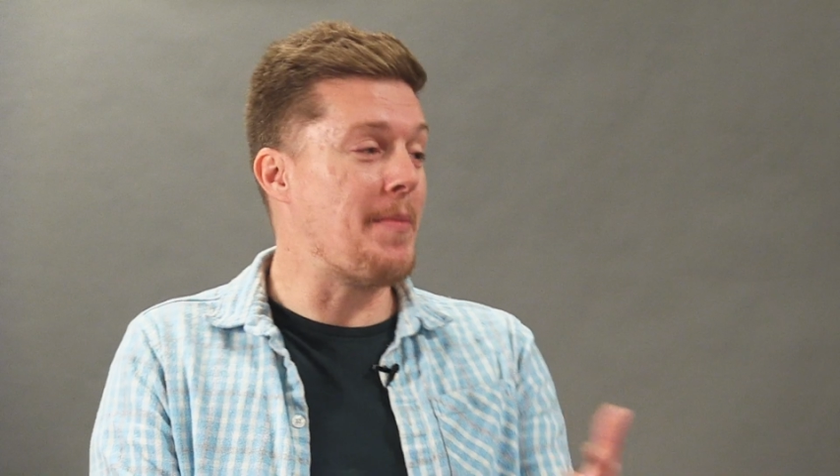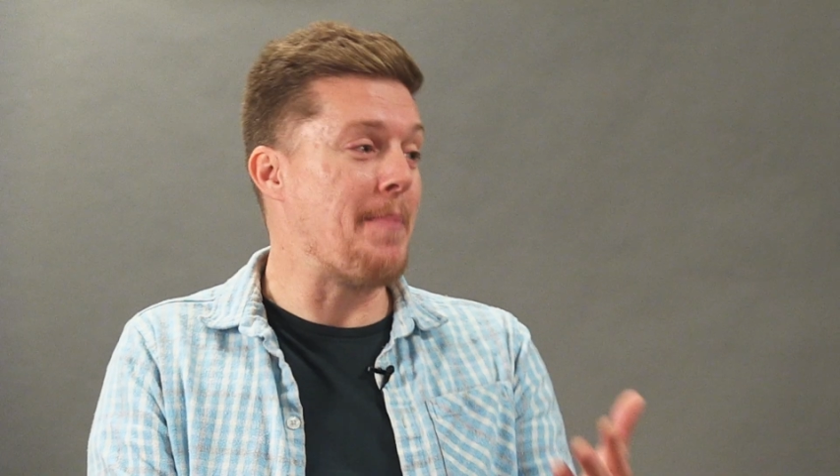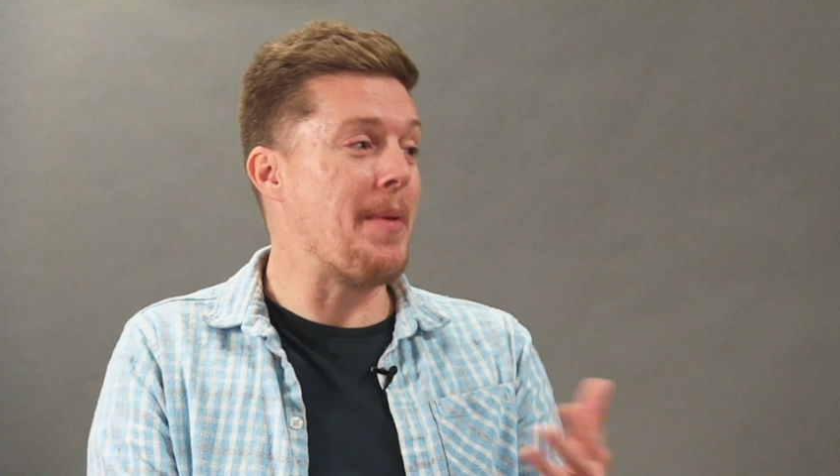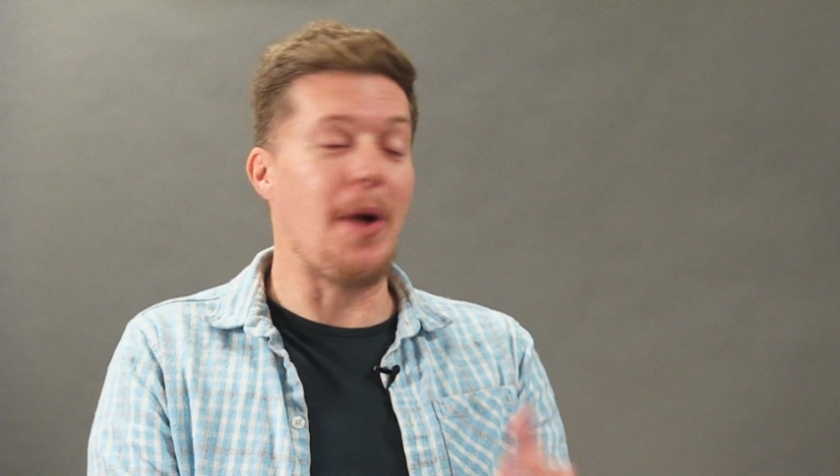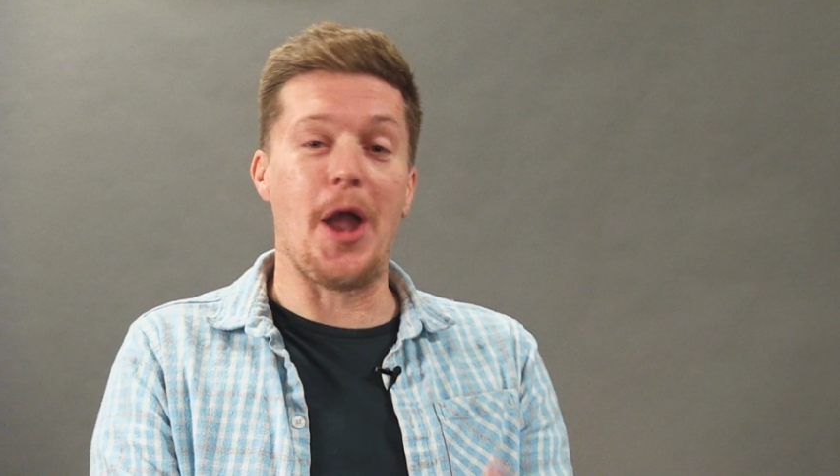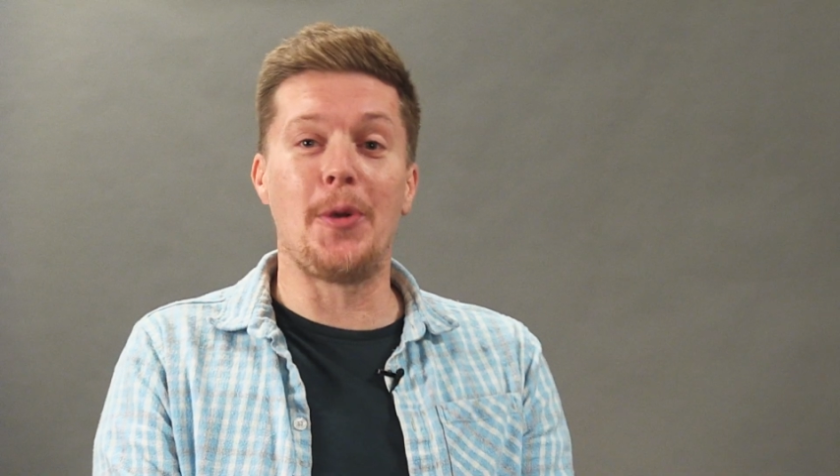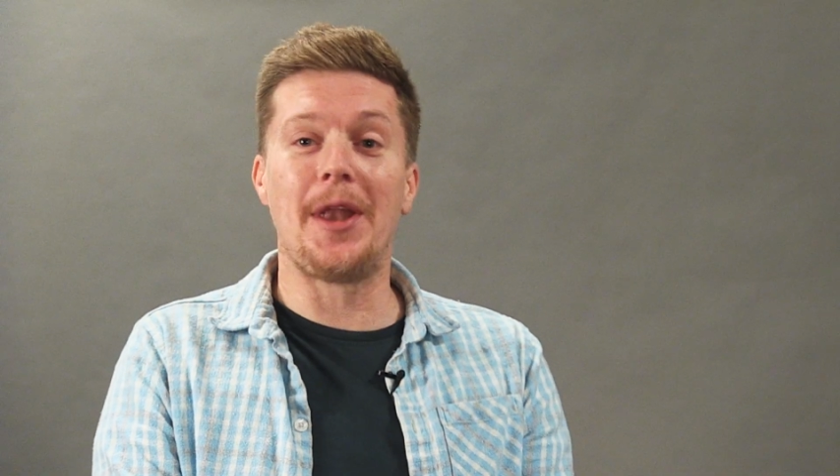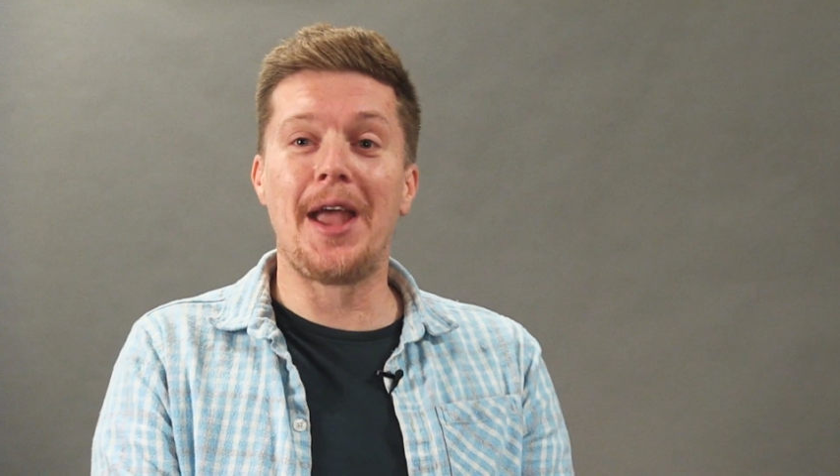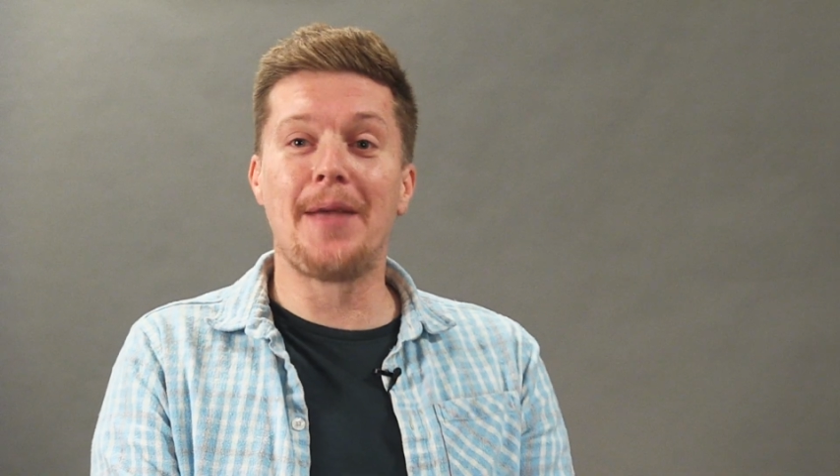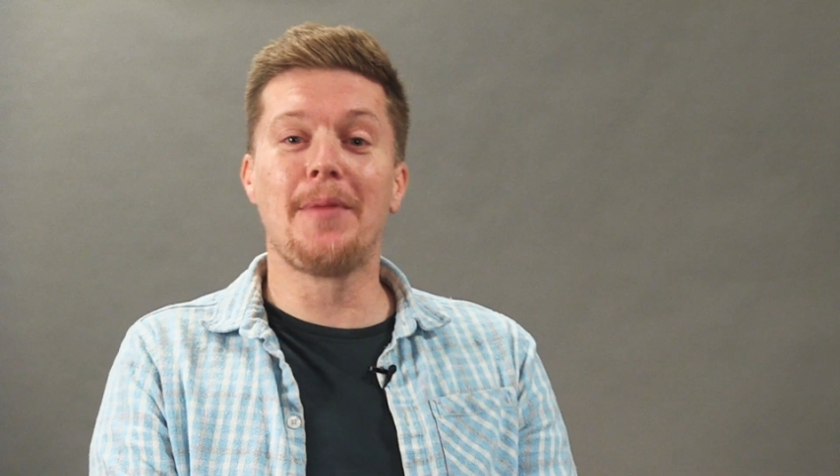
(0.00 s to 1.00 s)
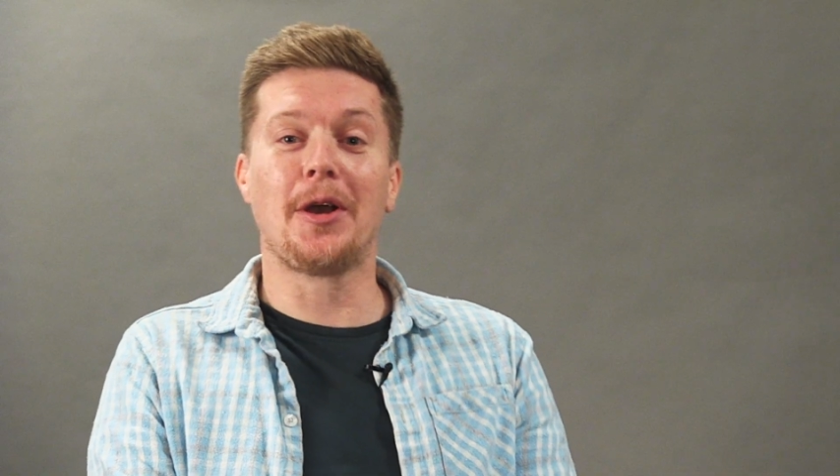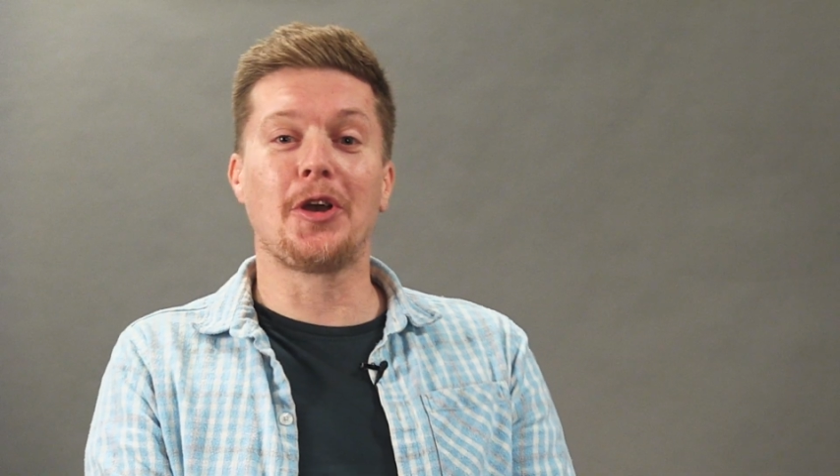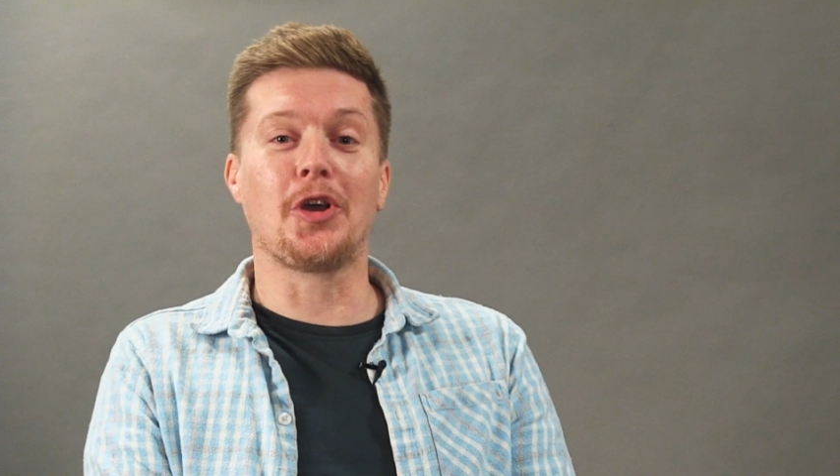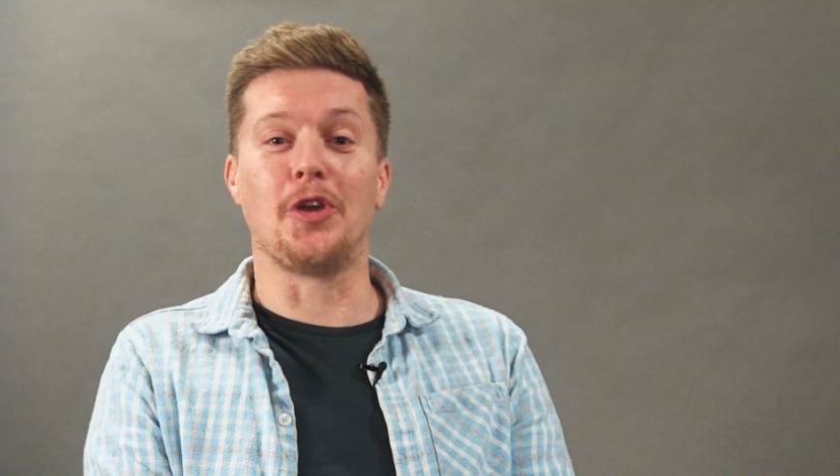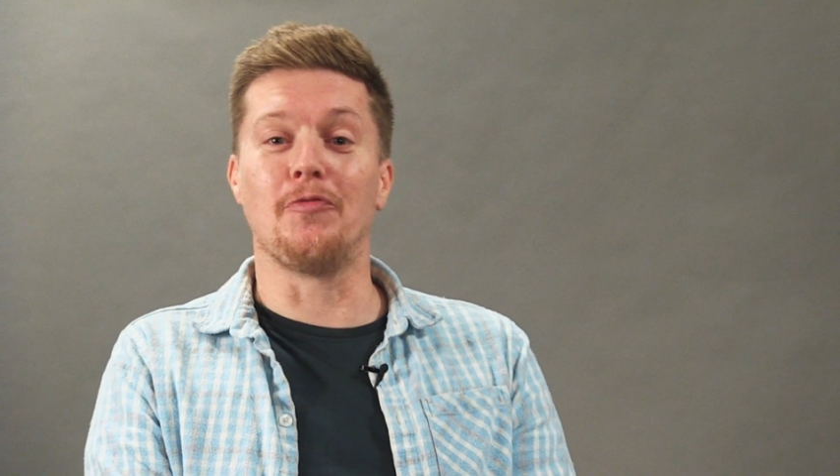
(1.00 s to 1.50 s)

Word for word: remember my own name, couldn't